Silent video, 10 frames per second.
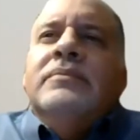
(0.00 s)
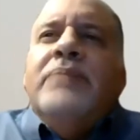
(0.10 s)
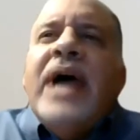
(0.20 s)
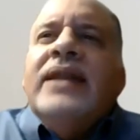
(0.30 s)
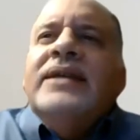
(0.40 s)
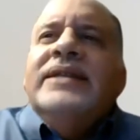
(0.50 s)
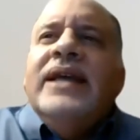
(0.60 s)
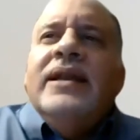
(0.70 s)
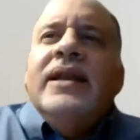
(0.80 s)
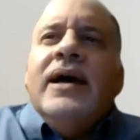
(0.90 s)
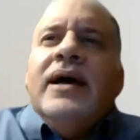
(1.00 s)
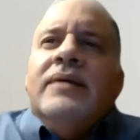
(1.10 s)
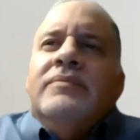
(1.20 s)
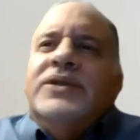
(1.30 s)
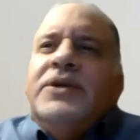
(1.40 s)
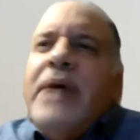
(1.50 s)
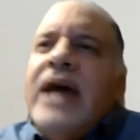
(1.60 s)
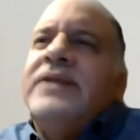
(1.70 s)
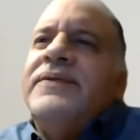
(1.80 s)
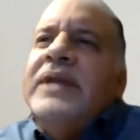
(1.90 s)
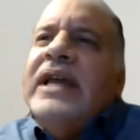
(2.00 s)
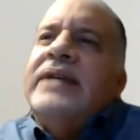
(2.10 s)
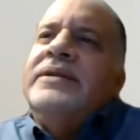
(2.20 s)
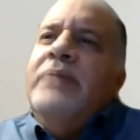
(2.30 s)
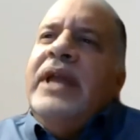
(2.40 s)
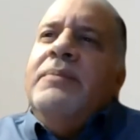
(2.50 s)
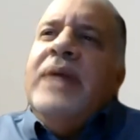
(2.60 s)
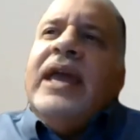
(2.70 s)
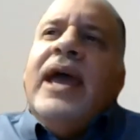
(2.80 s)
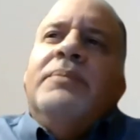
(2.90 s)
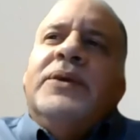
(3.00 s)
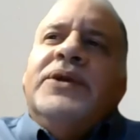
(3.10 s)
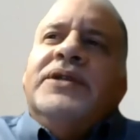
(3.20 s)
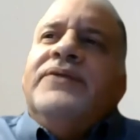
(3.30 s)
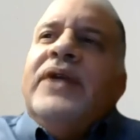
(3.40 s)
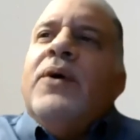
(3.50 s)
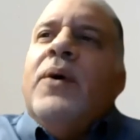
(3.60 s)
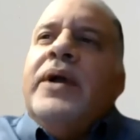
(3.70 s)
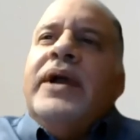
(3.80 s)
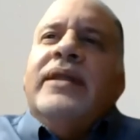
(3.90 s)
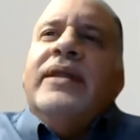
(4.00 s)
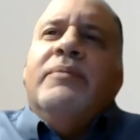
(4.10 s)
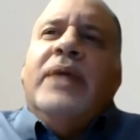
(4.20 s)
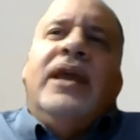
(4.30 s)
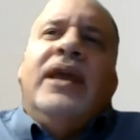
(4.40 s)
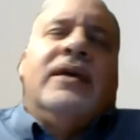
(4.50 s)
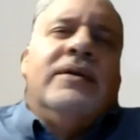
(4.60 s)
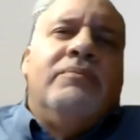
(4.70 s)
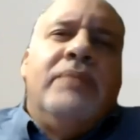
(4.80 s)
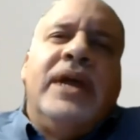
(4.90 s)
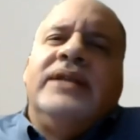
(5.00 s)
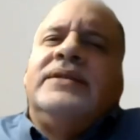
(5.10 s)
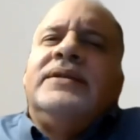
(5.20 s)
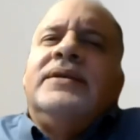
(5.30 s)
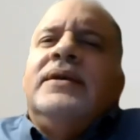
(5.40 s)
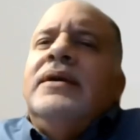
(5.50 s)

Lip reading: Ballots and should ballots from the election meeting be kept or just recorded in the meeting minutes?